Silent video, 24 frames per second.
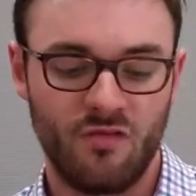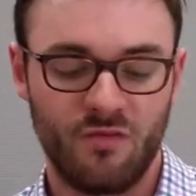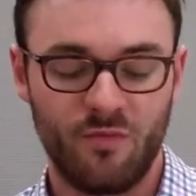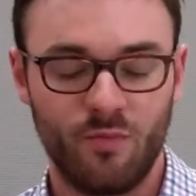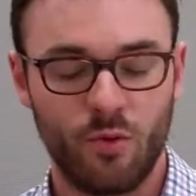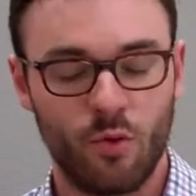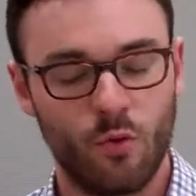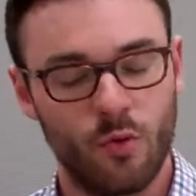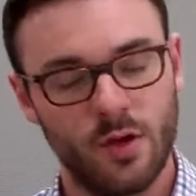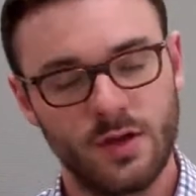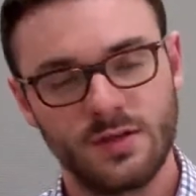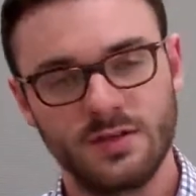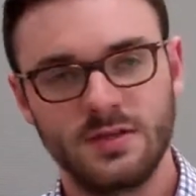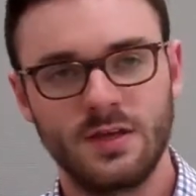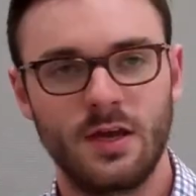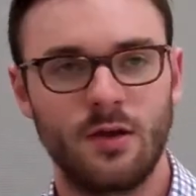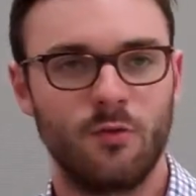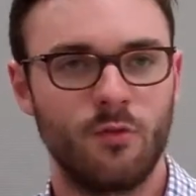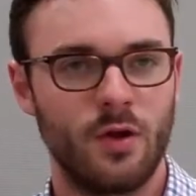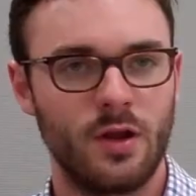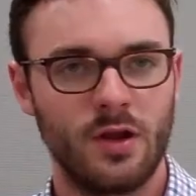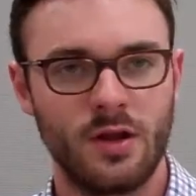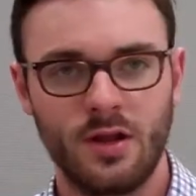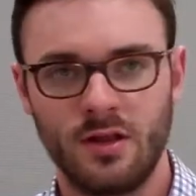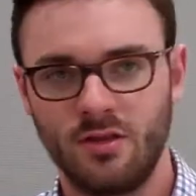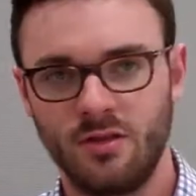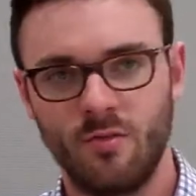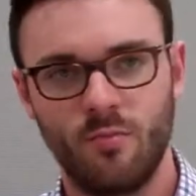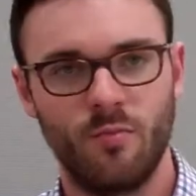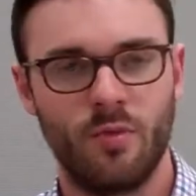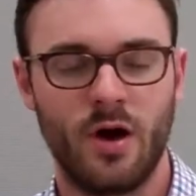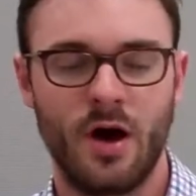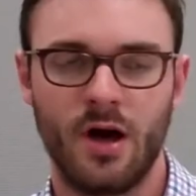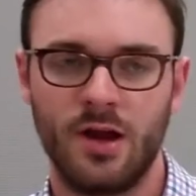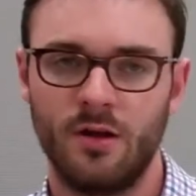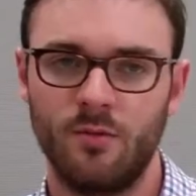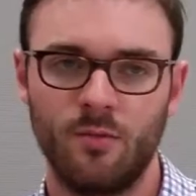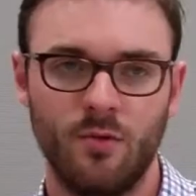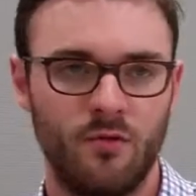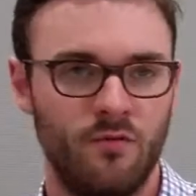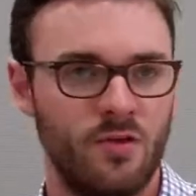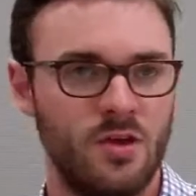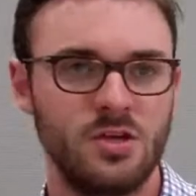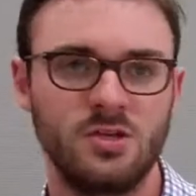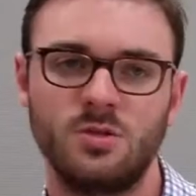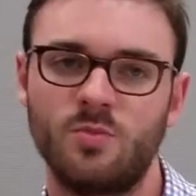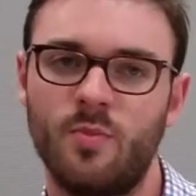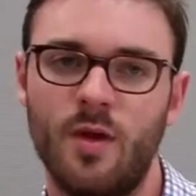points, like, written at the bottom of
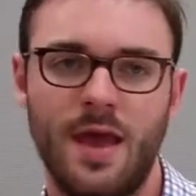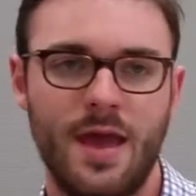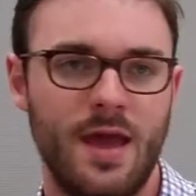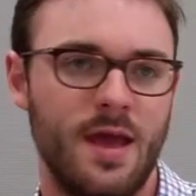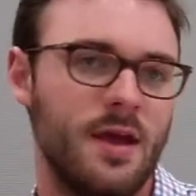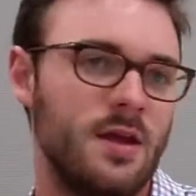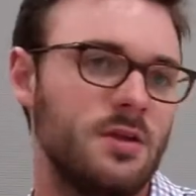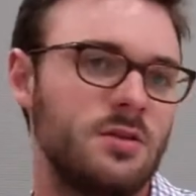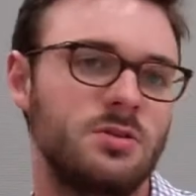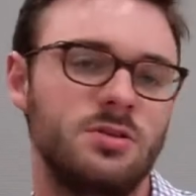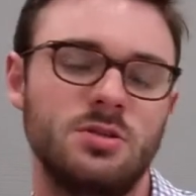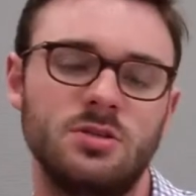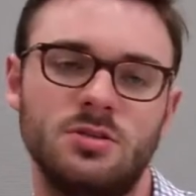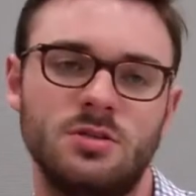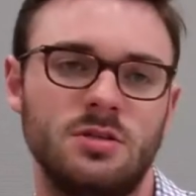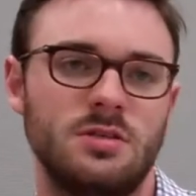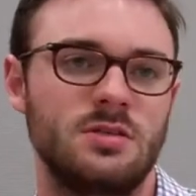each page,